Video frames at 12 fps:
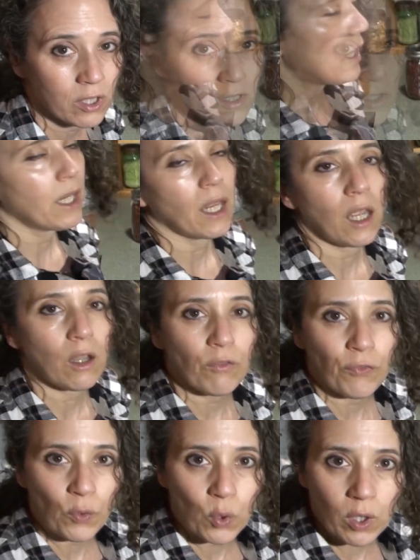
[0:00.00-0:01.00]
And again,
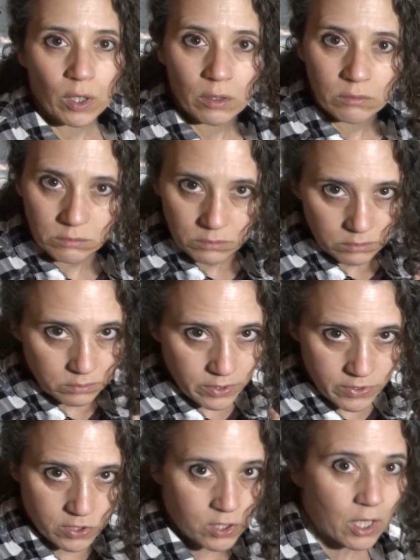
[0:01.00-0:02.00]
for the
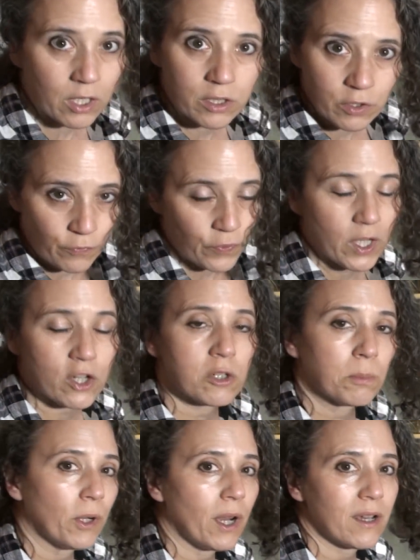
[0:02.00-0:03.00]
start to
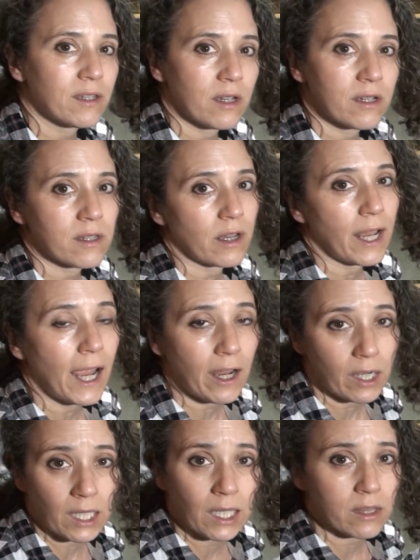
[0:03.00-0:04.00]
finish process on how
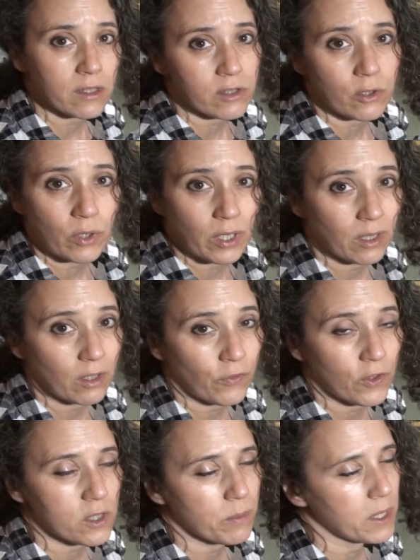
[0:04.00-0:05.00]
to get this going in the
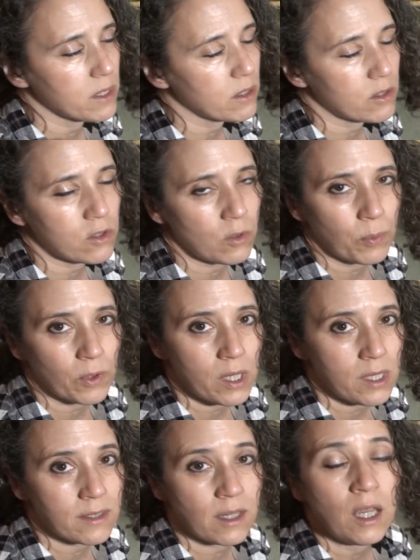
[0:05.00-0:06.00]
first place, it's super
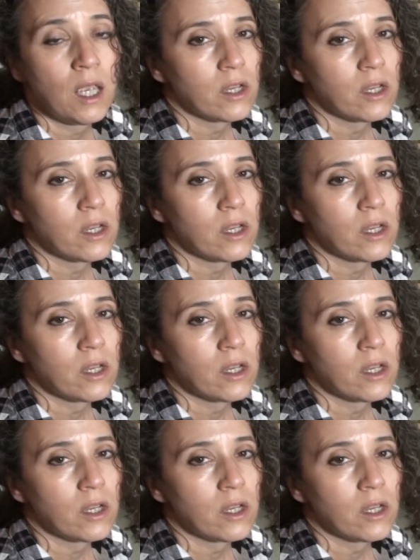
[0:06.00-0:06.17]
easy.